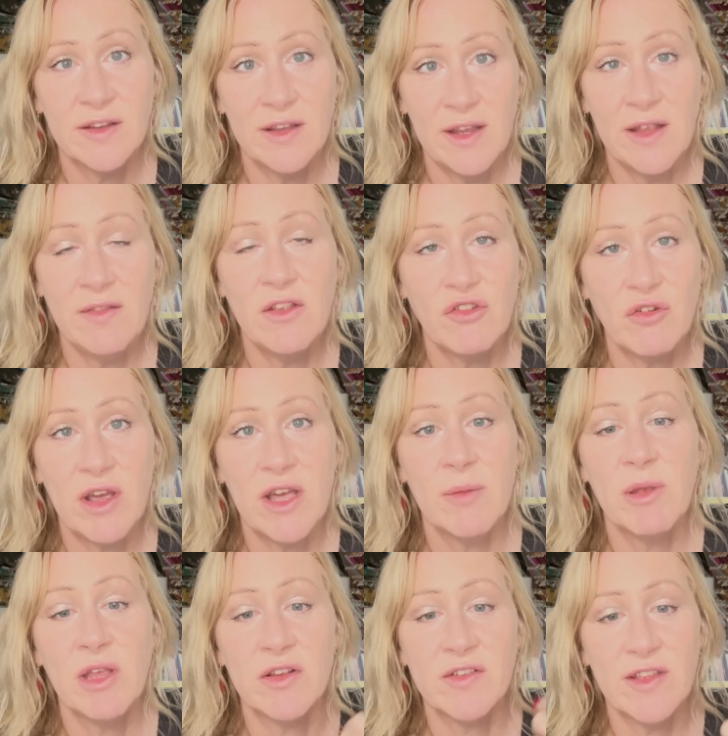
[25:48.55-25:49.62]
in the dryer
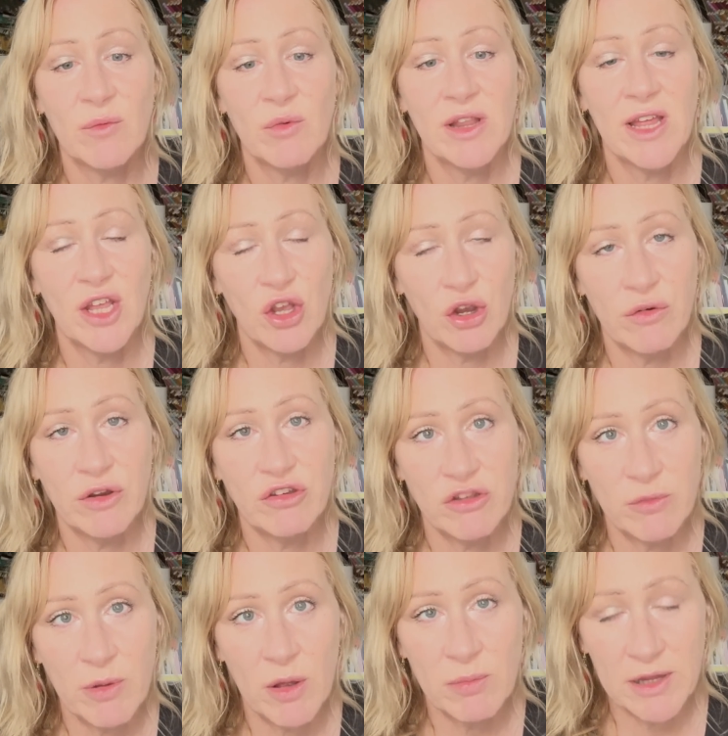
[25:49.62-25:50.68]
because that will encourage the
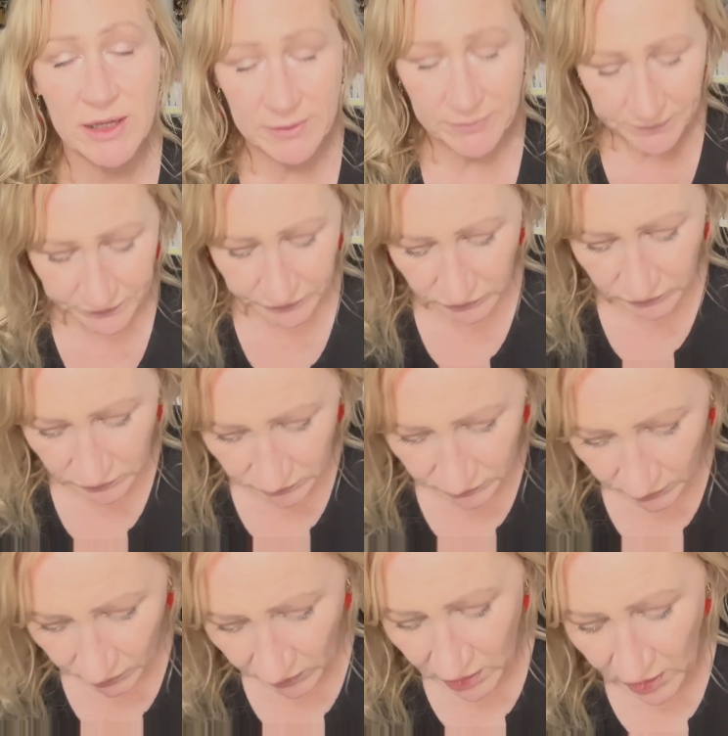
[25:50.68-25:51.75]
bobbling.
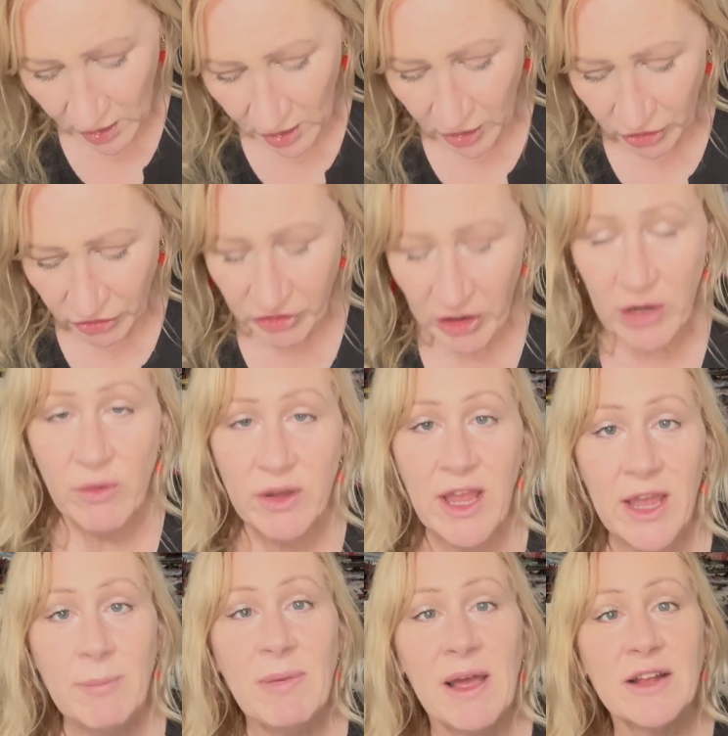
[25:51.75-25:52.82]
So
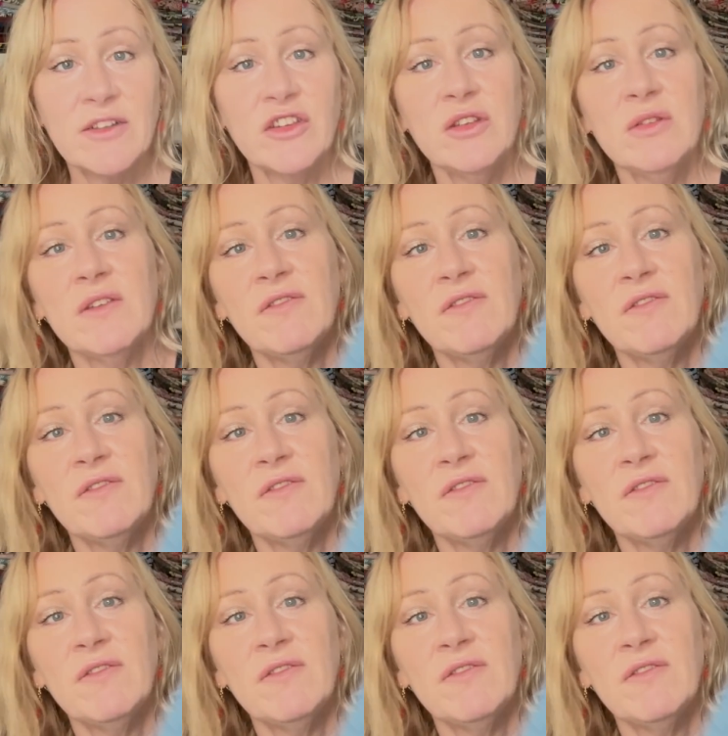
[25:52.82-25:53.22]
getting back to the